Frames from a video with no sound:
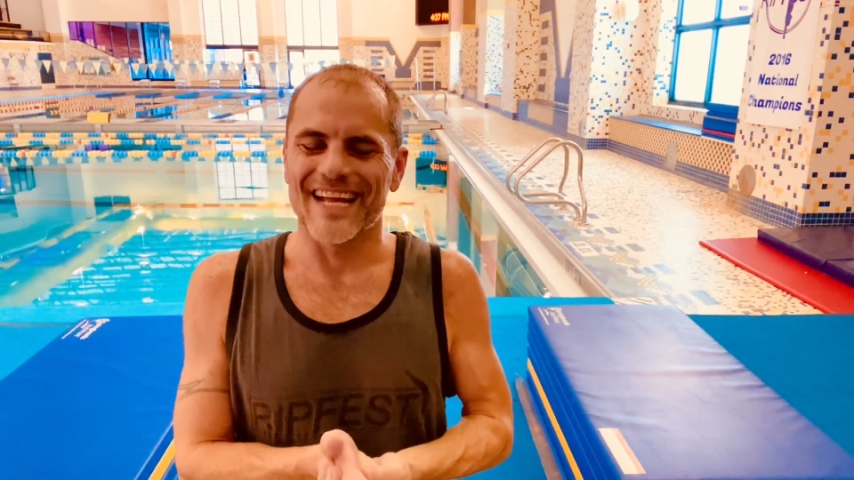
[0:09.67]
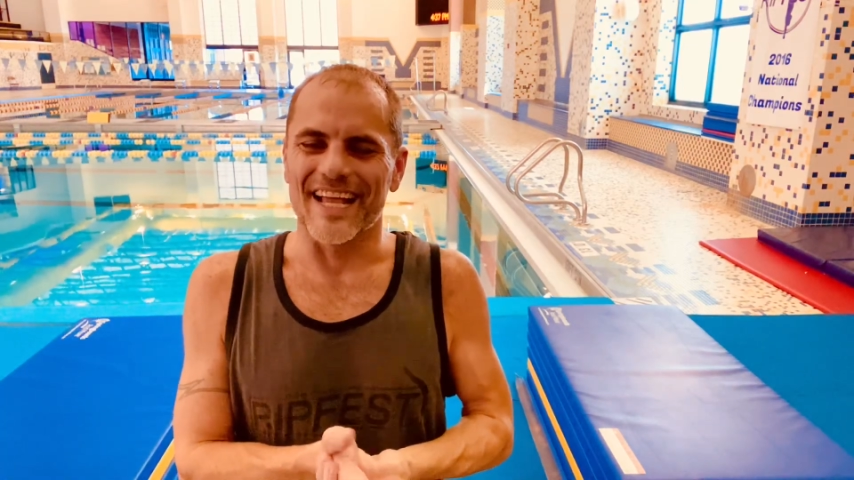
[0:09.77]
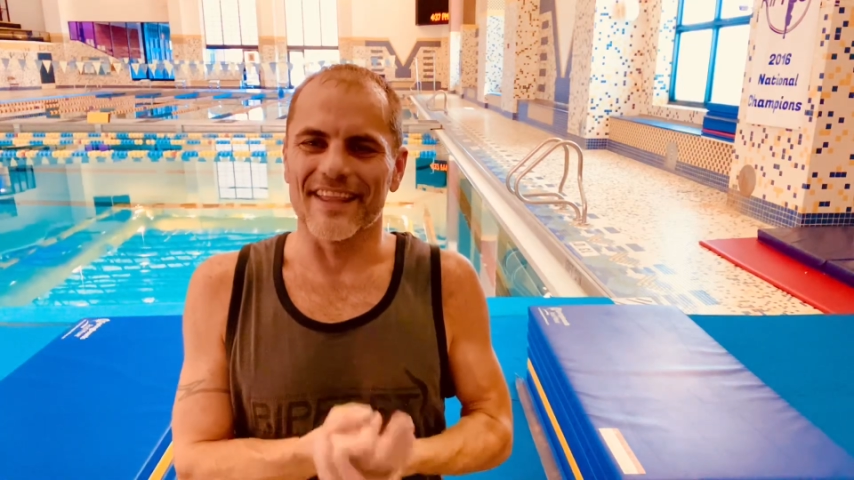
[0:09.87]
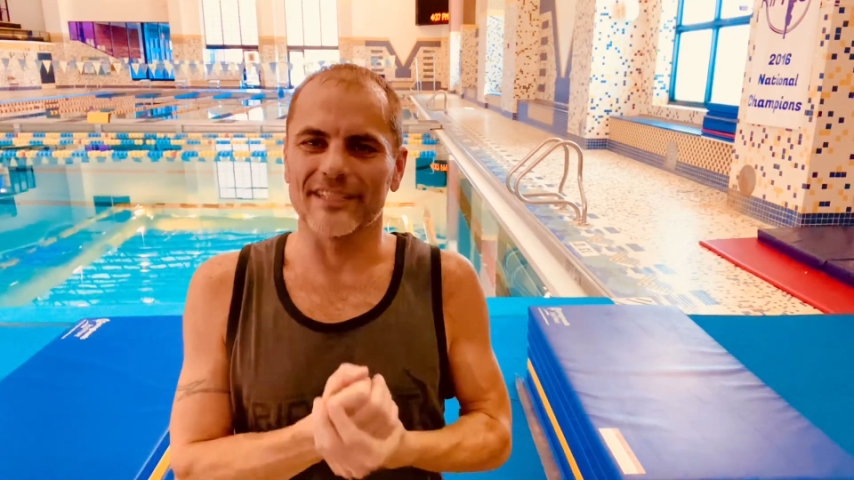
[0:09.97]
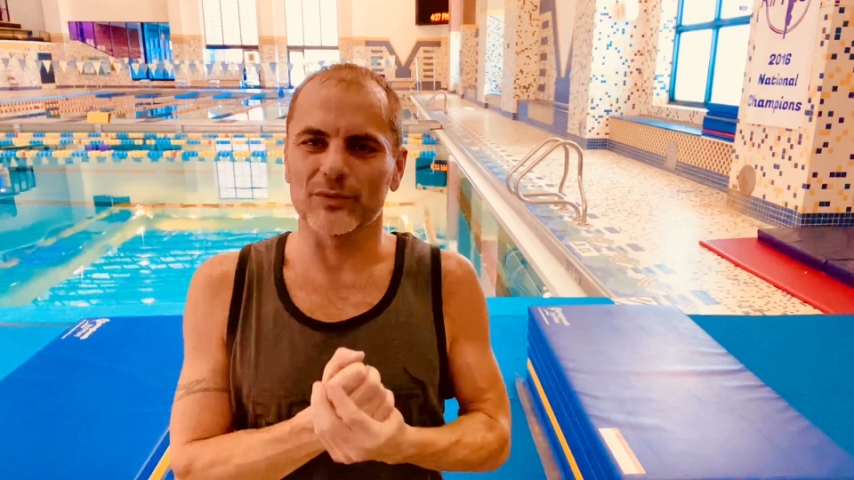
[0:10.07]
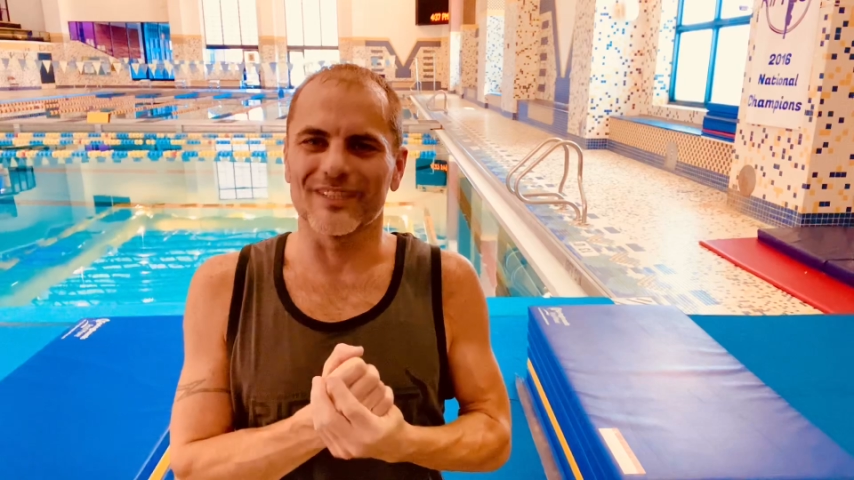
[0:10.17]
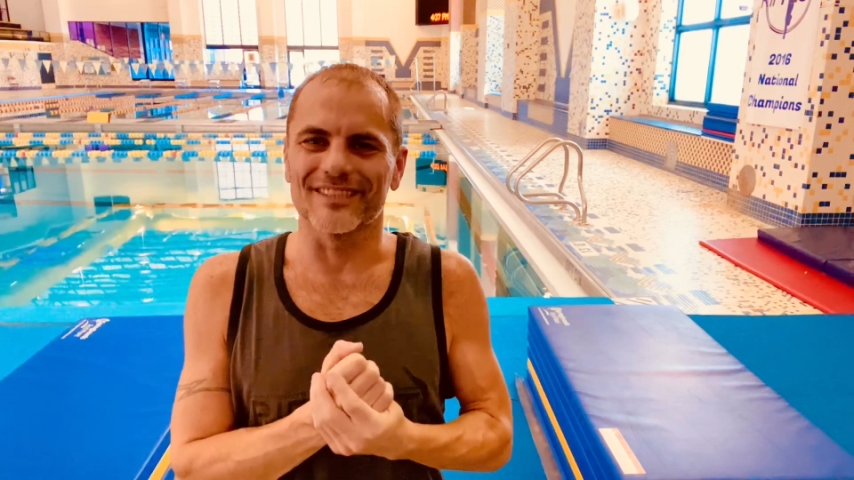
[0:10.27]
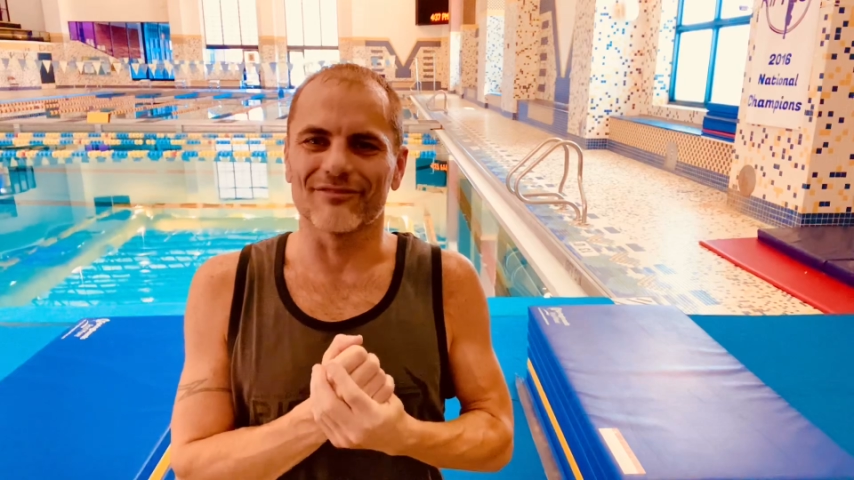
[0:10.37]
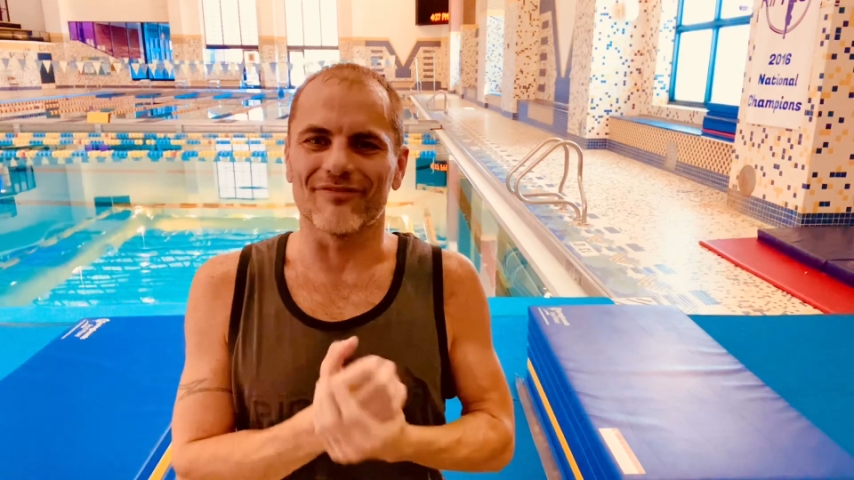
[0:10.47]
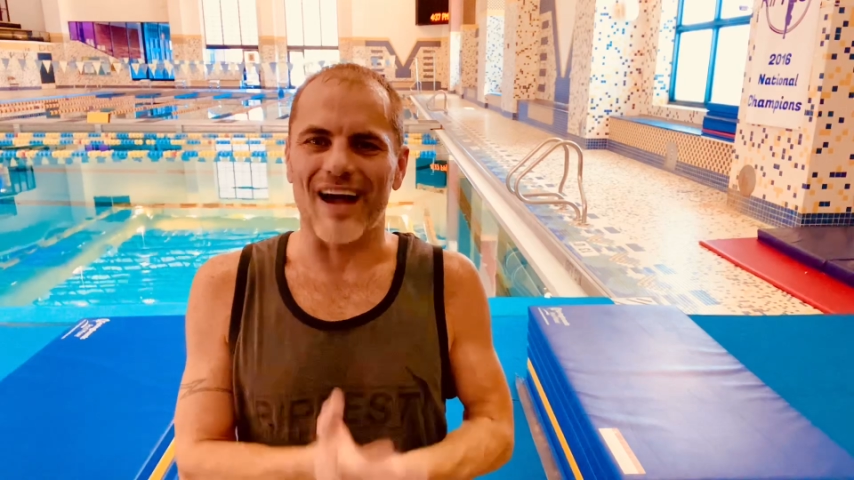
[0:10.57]
and this one
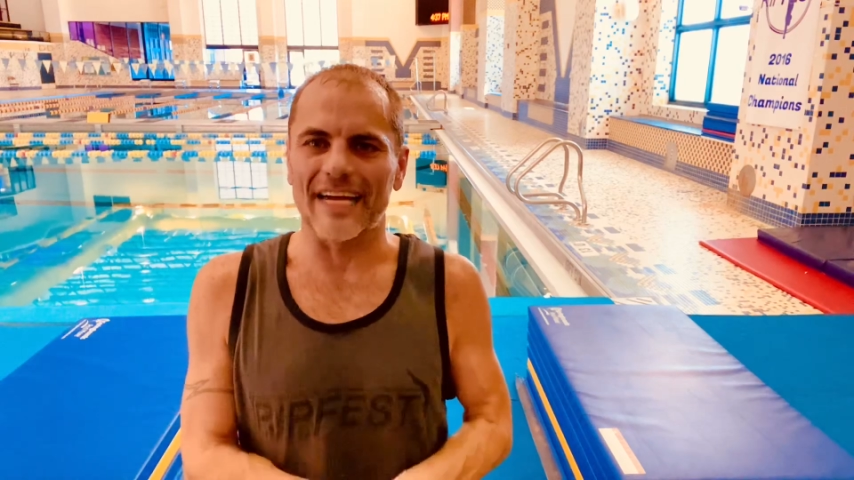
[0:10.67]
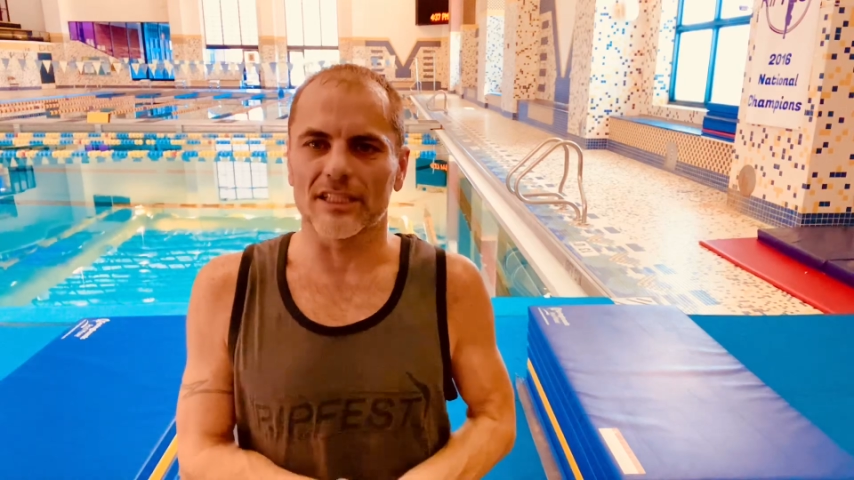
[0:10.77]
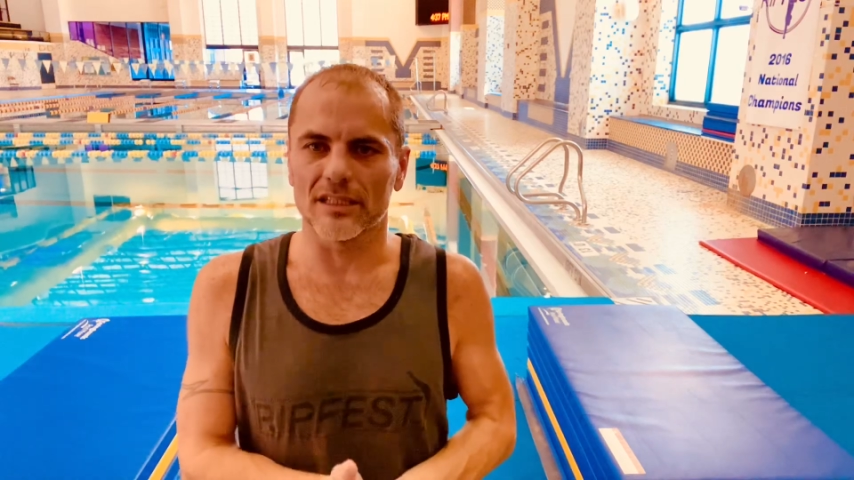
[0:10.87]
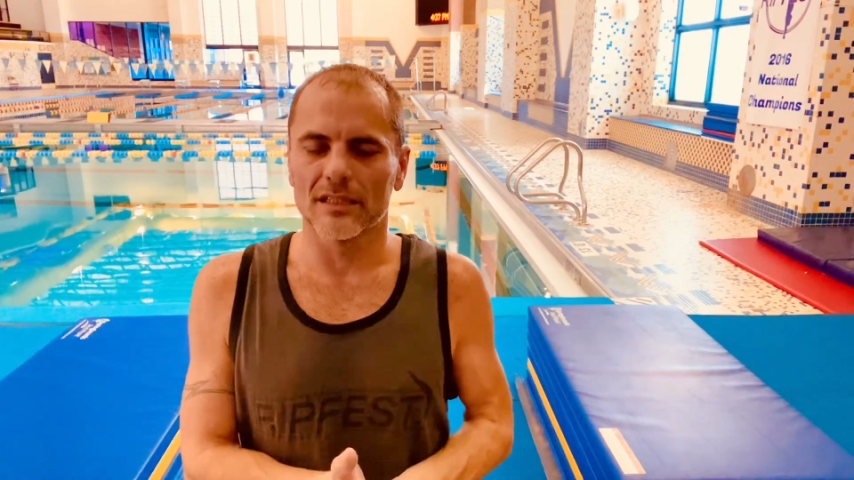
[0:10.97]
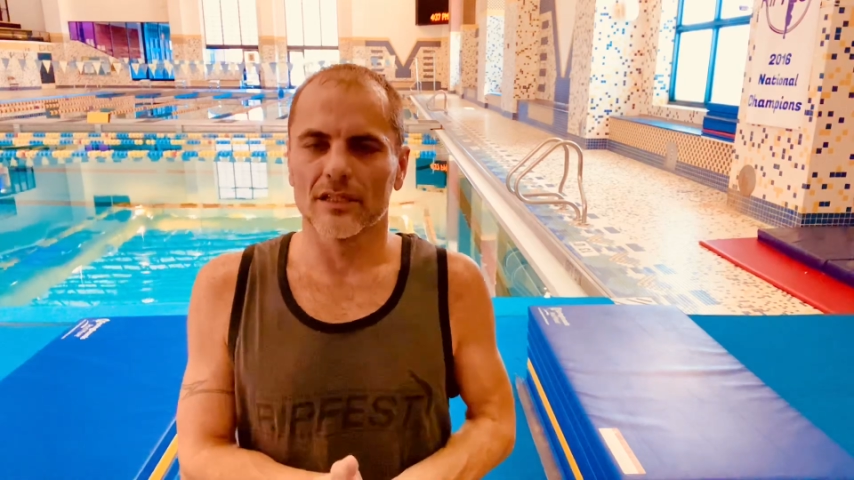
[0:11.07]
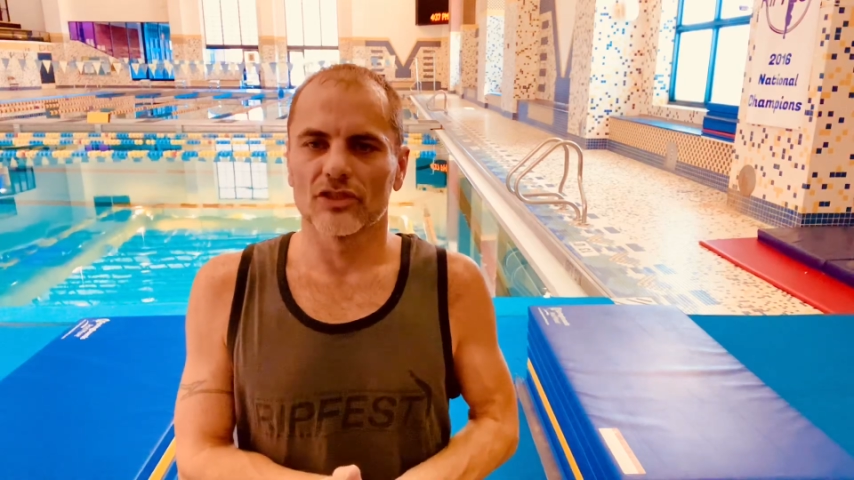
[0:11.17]
is vital